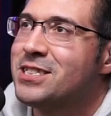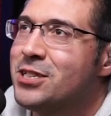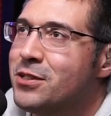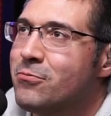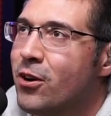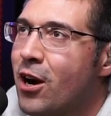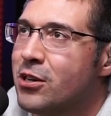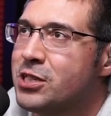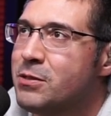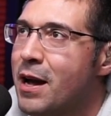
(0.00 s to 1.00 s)
in
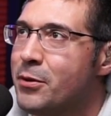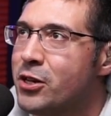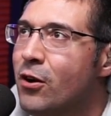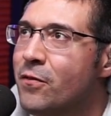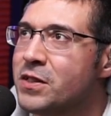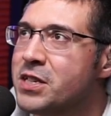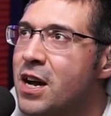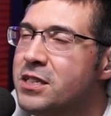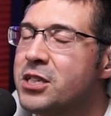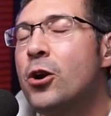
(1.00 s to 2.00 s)
regards to the Miami Dolphins.
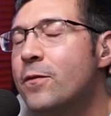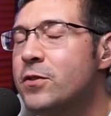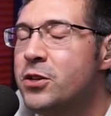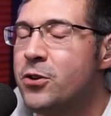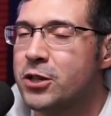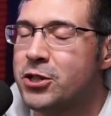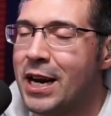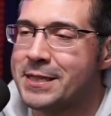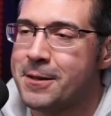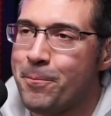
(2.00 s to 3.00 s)
Let's cut over to the New York
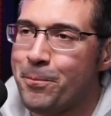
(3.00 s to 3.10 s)
Jets.